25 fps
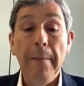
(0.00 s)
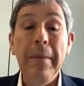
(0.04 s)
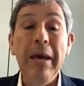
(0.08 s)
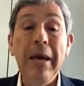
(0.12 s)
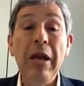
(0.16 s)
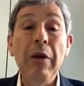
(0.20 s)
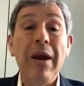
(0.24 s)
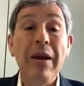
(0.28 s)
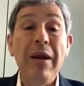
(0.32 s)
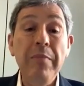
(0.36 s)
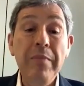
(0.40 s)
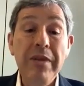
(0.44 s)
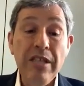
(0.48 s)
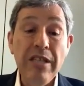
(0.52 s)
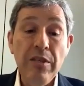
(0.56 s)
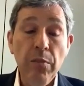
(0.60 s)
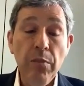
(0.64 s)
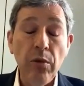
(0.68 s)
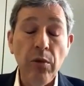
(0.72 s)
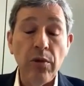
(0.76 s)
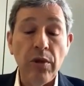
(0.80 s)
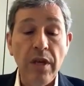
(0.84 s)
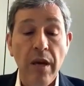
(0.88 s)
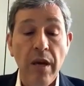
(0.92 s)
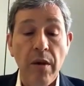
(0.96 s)
And that was
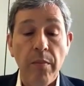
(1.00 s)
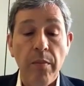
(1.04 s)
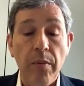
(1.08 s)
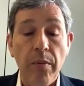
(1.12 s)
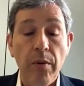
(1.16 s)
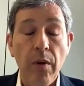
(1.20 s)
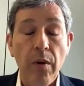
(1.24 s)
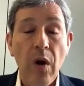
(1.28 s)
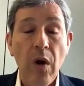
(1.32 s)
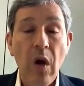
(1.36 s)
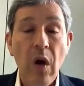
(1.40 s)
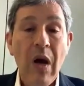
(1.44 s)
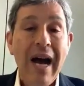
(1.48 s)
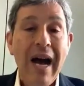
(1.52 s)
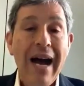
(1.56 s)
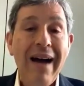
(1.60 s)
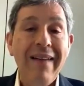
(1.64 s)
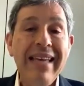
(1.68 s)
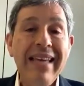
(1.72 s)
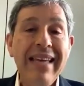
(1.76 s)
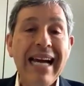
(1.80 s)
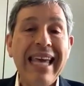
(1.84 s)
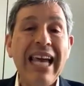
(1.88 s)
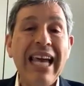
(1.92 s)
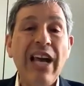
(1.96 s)
done, as
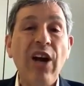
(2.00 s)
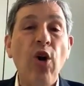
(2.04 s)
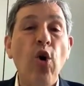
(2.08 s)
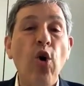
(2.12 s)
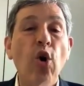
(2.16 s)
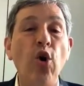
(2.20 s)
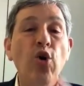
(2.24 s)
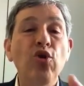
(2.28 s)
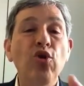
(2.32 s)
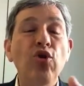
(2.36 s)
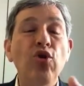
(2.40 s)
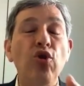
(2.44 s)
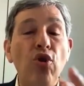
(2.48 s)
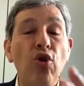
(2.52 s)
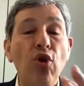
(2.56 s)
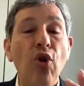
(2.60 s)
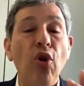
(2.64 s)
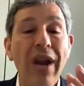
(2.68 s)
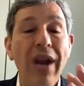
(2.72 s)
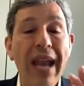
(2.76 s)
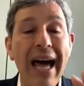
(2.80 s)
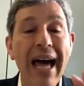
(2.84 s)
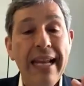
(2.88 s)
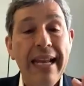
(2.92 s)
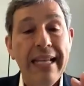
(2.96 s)
Professor
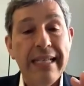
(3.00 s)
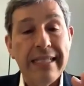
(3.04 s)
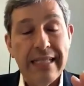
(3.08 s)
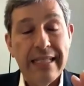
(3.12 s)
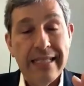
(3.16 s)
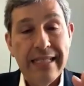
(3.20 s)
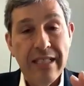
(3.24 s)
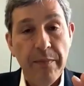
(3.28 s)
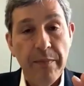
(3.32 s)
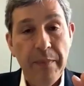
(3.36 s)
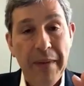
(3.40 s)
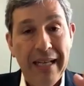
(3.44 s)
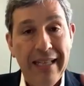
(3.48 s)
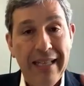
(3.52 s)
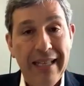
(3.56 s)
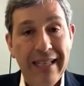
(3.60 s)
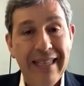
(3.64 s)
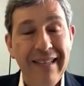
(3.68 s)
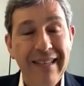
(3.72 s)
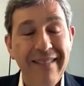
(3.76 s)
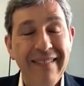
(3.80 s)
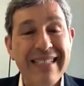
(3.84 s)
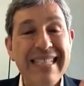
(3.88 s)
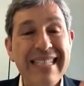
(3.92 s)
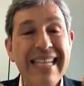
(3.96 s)
Negretto
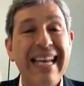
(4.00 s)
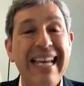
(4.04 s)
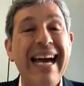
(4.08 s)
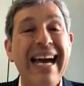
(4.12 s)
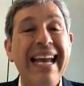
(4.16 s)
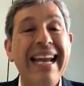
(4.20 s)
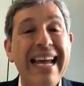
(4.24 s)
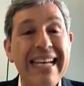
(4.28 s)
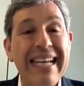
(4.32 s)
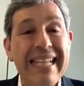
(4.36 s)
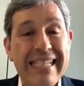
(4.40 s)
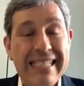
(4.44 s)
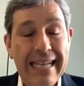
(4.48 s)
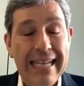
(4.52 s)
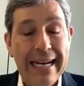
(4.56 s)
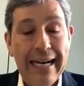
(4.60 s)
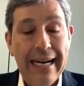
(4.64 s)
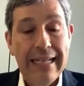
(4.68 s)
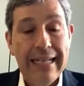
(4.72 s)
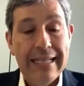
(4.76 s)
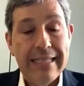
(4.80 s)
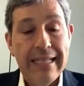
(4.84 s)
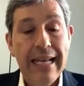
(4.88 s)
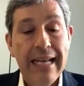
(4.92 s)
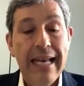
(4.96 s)

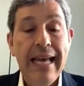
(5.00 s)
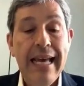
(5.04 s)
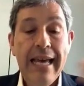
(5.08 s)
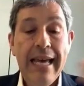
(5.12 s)
we were